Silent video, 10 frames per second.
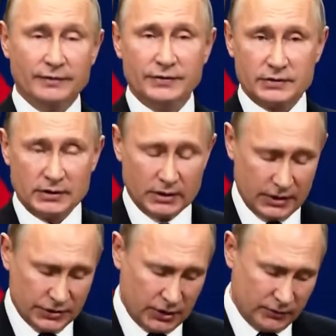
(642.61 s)
point
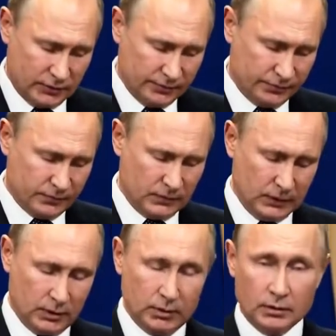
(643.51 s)
out that
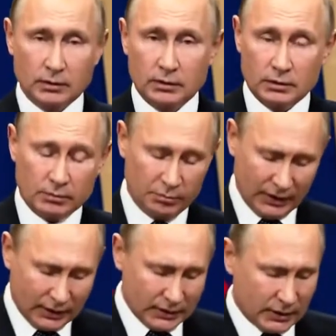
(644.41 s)
this
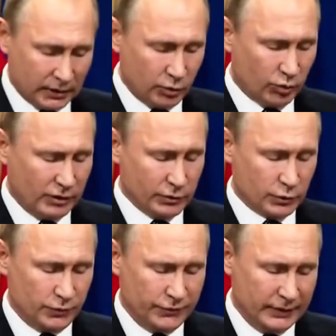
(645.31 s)
atmosphere of
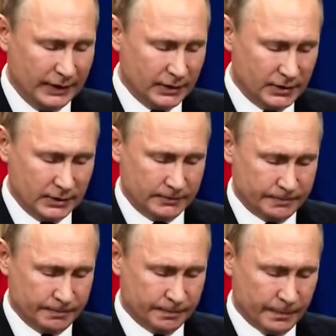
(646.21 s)
cooperation is something
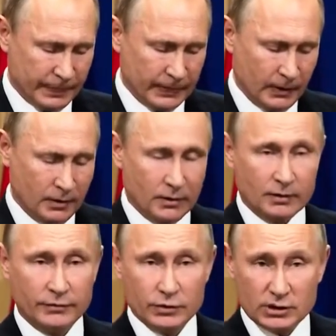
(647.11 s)
that we are
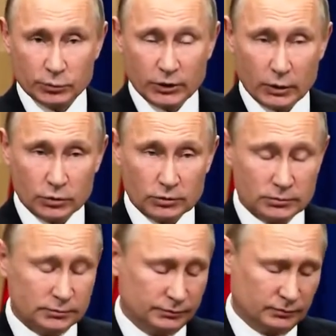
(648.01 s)
especially grateful
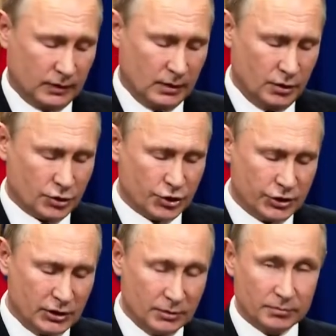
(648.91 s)
for to our
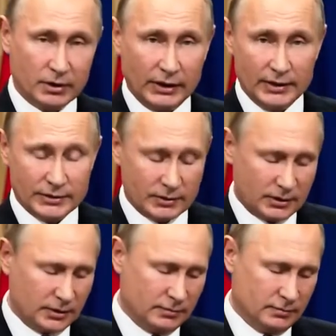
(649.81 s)
Finnish hosts.
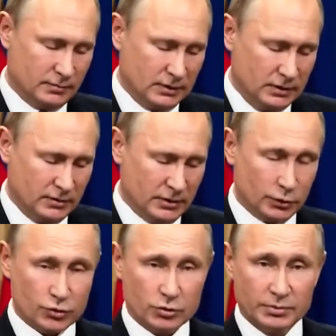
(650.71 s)
We're grateful
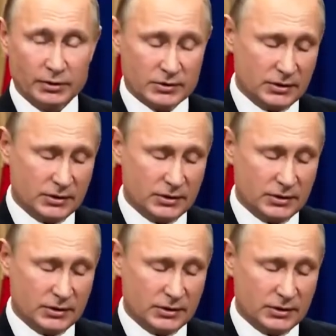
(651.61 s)
for